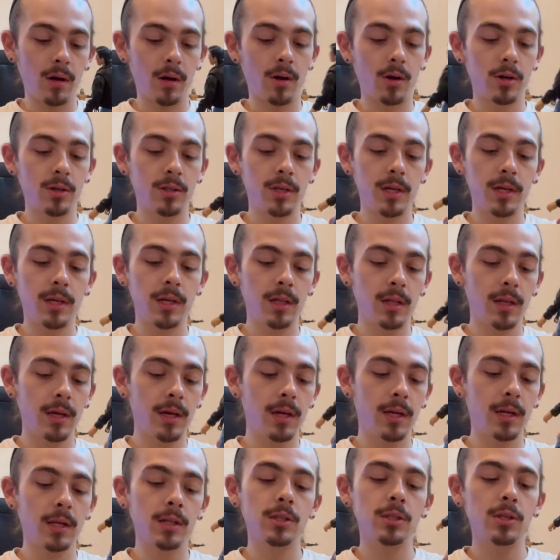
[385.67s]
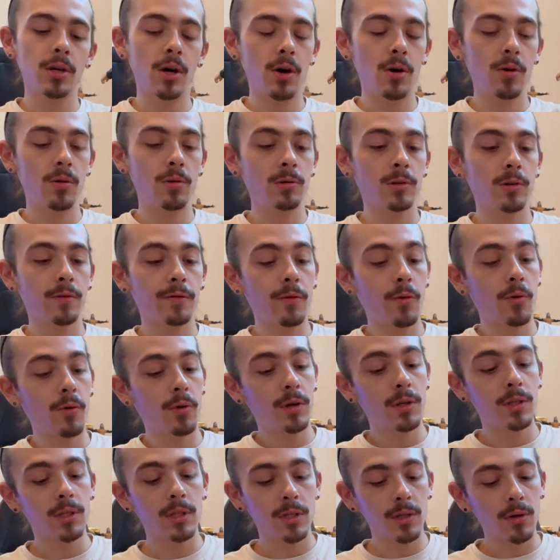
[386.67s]
Articulated toes, of
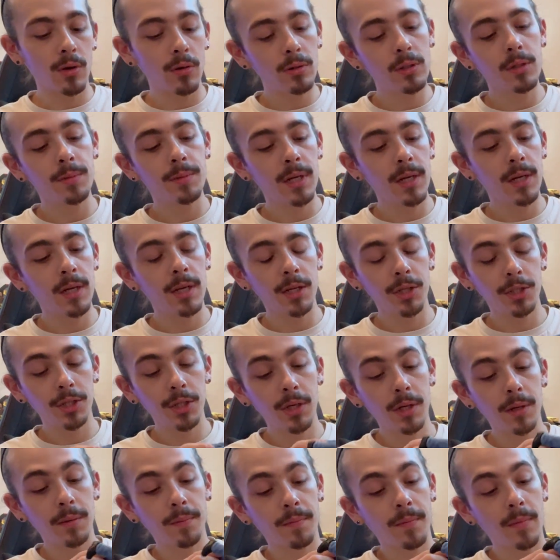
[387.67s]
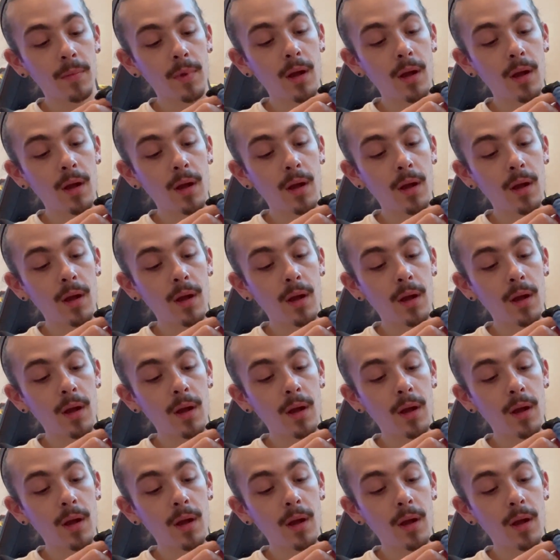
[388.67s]
course, it's an Ultimate Edition,